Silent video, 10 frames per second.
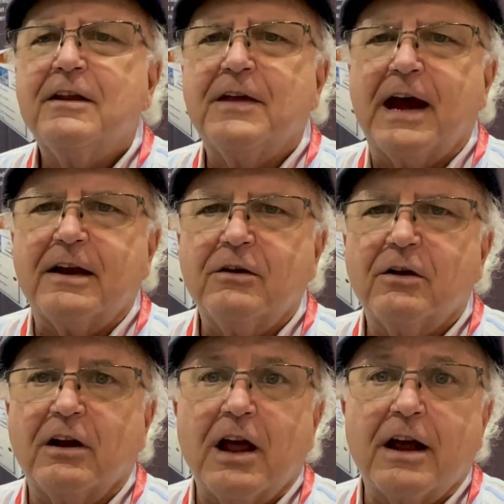that
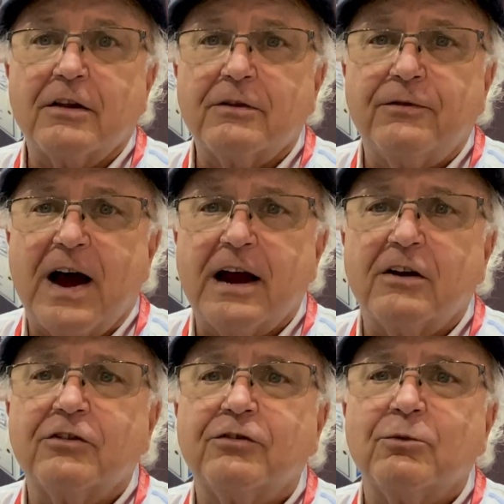a lot of the
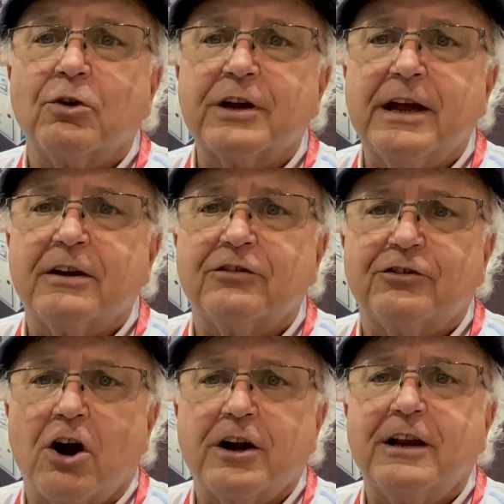fires were get
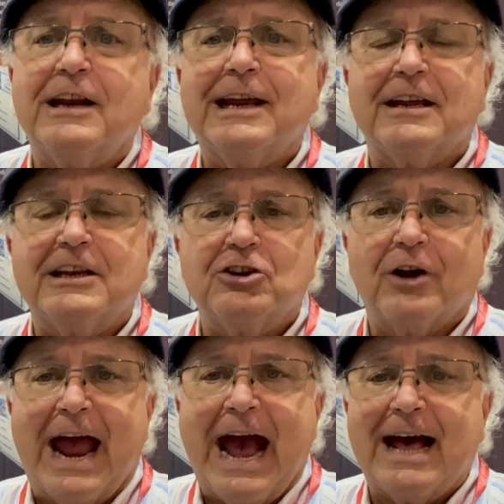started in your
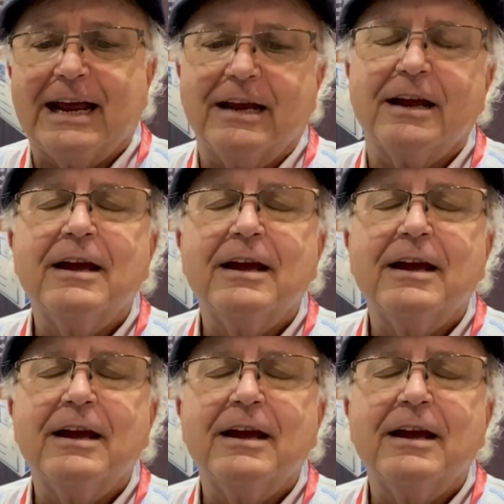attic